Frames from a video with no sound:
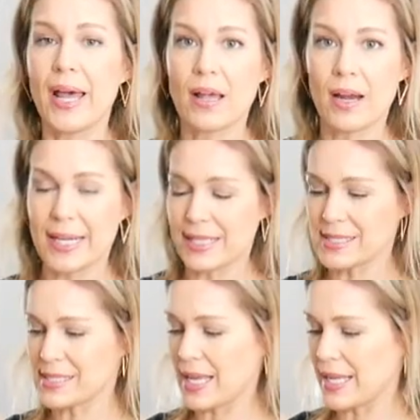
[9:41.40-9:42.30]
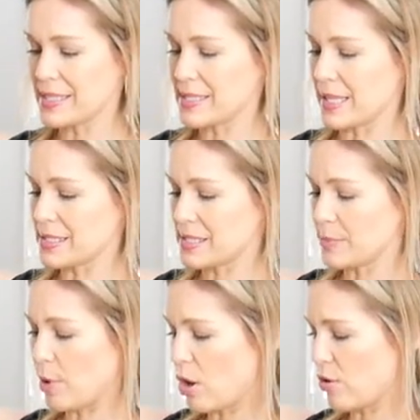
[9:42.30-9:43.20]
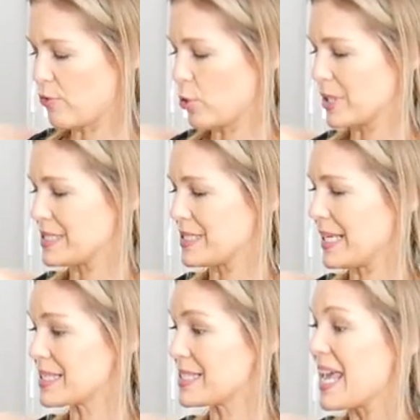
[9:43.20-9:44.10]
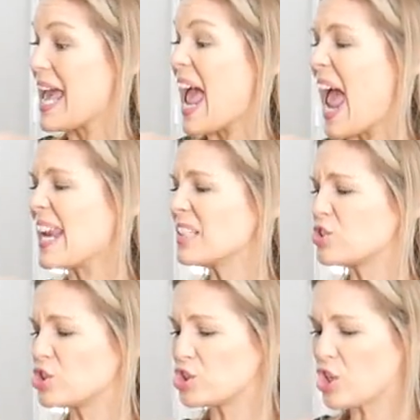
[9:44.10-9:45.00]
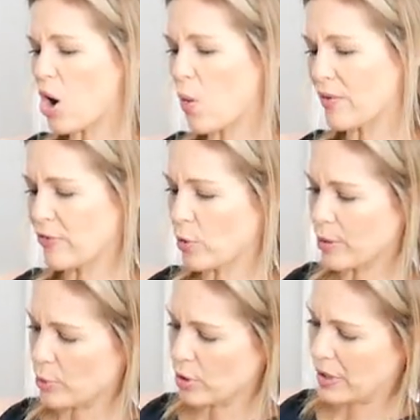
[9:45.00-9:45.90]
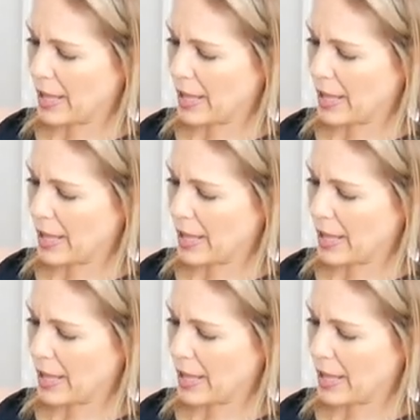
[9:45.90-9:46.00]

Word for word: I got it in a size a uh, small, four to six, and it is so affordable.